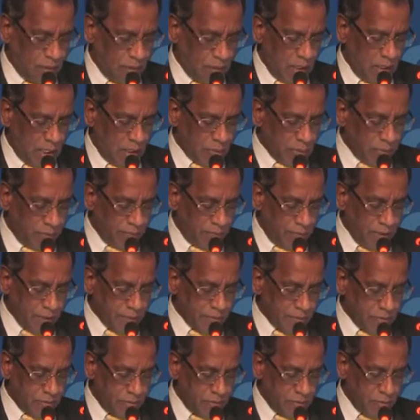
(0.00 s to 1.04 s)
I would
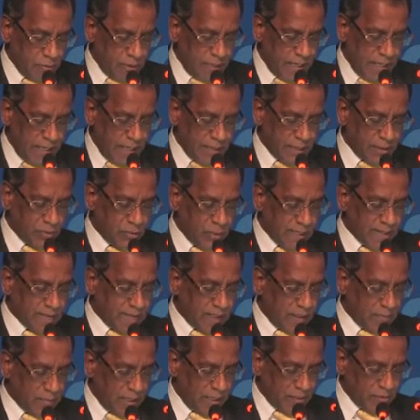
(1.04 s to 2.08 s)
first of all like to
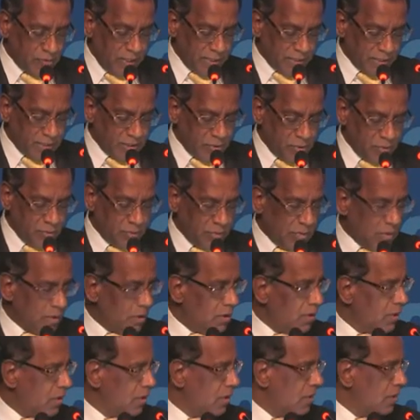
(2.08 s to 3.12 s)
extend my gratitude
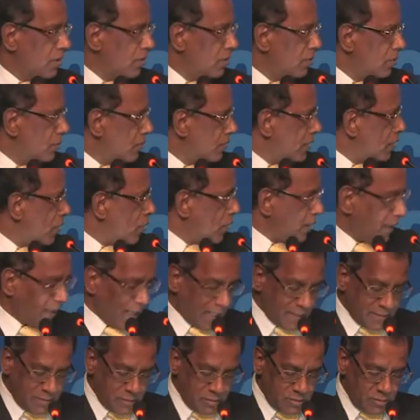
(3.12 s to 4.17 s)
to the
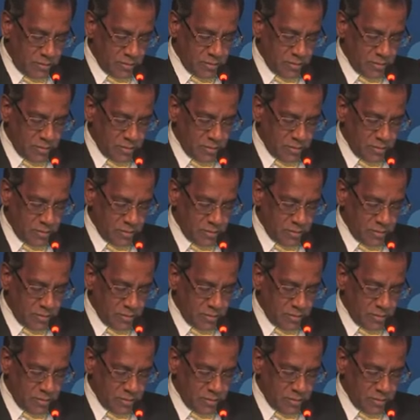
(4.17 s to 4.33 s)
organizer,